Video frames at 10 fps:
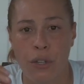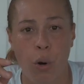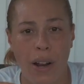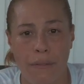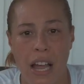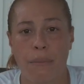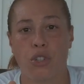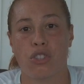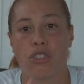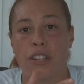If you don't have time
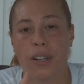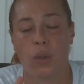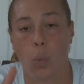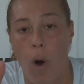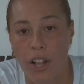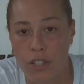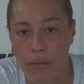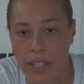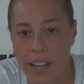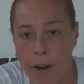to just sit here and watch
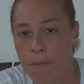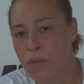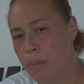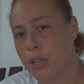a video,